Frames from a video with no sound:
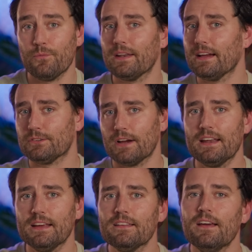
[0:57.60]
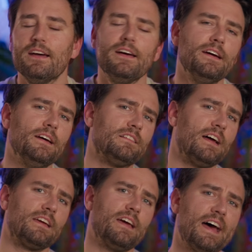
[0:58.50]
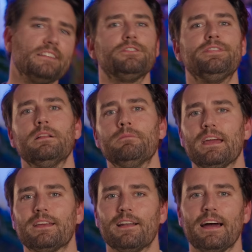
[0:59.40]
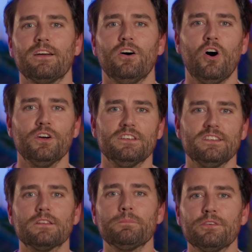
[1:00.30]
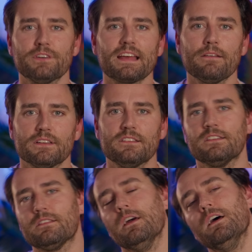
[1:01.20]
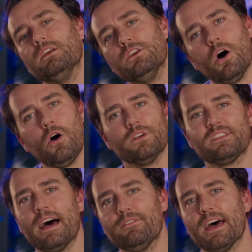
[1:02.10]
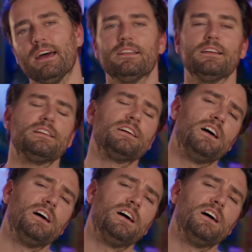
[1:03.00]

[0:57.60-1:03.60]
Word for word: and when I tried it, it's like as a filmmaker, you're like, oh, this is the perfect camera. This is you always have that, and then like,